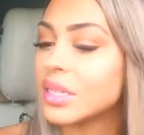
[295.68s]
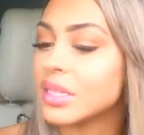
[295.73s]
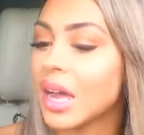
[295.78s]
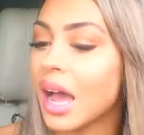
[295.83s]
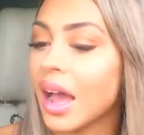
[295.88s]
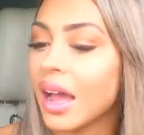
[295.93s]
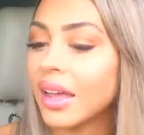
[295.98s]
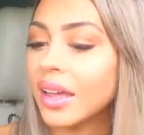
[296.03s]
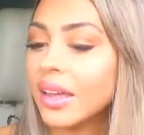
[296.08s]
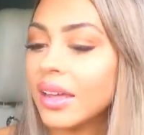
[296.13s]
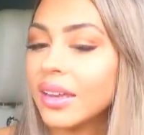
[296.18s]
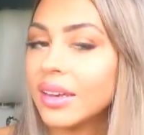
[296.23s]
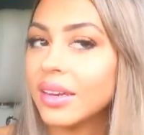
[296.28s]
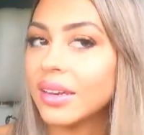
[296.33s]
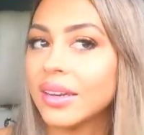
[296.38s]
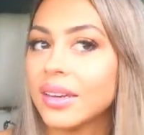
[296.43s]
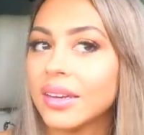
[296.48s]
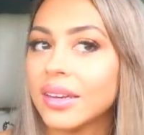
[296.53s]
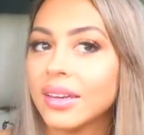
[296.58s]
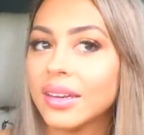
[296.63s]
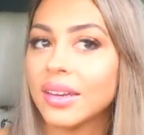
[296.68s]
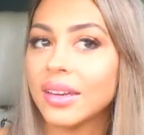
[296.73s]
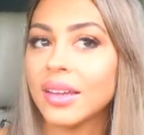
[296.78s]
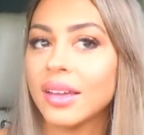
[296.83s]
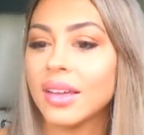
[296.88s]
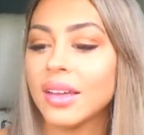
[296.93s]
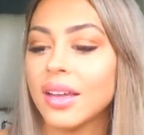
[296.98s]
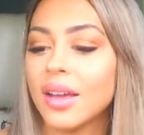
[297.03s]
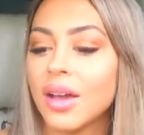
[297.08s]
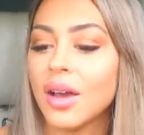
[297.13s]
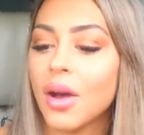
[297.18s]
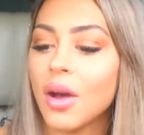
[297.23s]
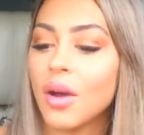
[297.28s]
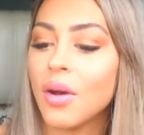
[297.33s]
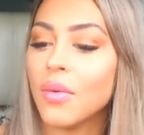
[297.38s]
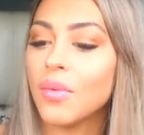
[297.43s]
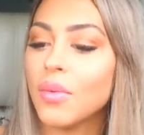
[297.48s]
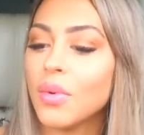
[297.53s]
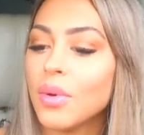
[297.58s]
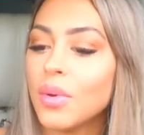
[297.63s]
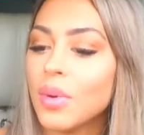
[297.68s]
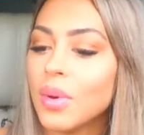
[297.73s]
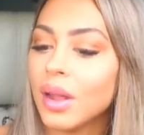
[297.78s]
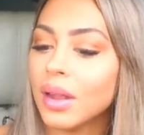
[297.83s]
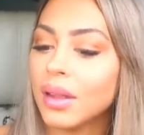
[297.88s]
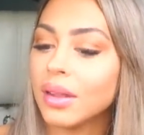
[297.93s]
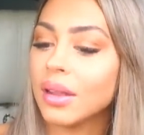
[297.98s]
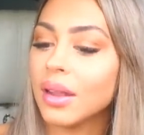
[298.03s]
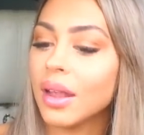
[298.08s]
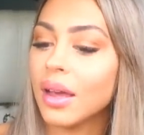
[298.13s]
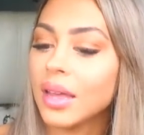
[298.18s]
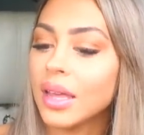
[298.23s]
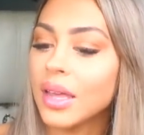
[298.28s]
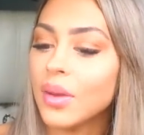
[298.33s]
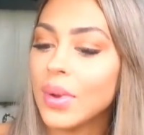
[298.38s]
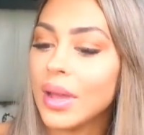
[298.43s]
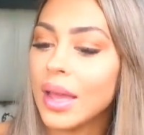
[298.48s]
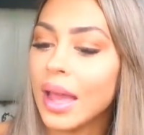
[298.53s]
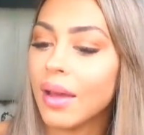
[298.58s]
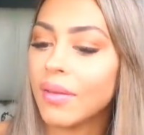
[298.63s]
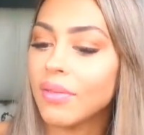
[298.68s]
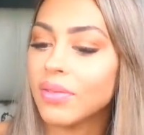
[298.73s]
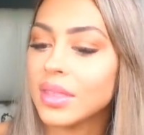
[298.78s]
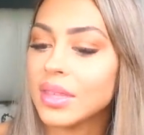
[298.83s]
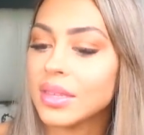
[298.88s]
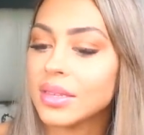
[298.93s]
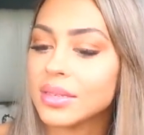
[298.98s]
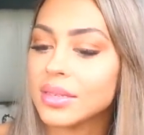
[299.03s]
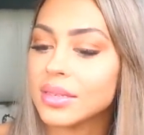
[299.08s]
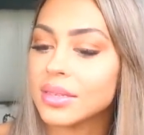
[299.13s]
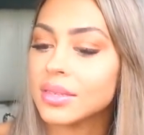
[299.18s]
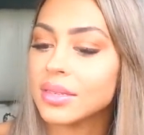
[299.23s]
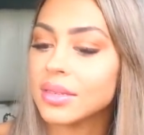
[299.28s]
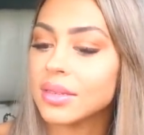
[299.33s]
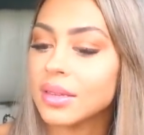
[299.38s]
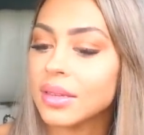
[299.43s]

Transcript: Tired. Well, lucky we have this